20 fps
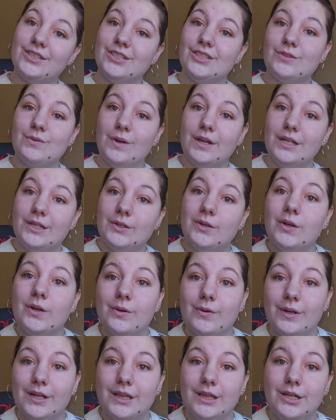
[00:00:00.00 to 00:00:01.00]
Just want to do
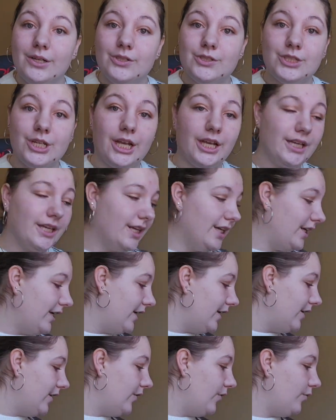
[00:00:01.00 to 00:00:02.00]
a quick little
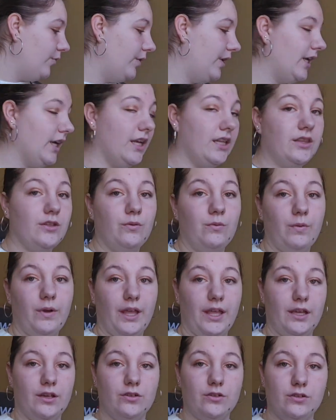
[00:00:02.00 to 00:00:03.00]
check-in. We got the
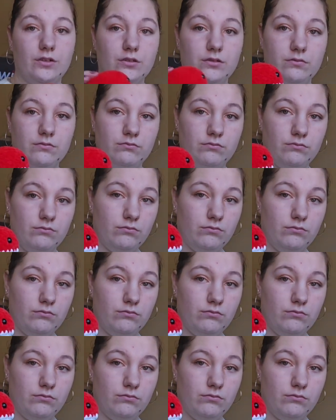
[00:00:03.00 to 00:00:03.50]
whale